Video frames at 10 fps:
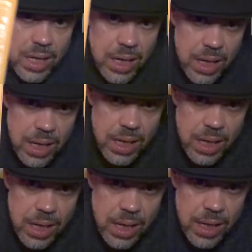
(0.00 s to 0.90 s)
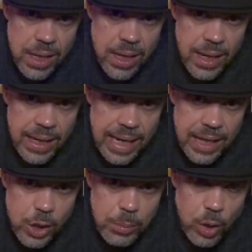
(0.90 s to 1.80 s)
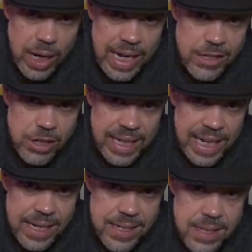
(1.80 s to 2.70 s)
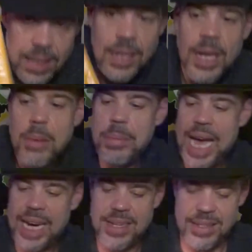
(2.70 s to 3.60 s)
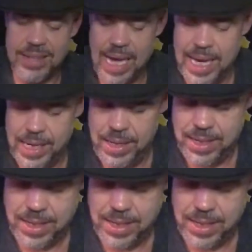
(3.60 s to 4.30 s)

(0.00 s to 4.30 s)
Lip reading: Again, a little more intricate back design.